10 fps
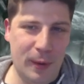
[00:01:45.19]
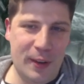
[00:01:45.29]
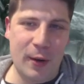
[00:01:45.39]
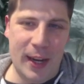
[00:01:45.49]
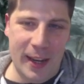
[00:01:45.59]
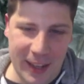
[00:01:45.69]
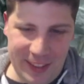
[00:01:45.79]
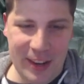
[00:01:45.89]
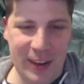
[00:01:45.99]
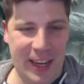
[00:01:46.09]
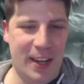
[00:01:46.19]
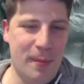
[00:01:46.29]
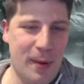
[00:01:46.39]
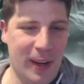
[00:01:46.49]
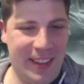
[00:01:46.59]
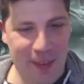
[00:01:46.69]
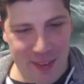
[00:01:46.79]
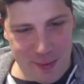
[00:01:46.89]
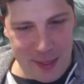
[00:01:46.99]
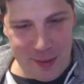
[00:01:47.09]
Let's go again. Let's go again. Come on. Let's give you
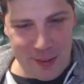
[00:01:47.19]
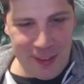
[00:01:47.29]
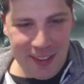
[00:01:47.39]
something good.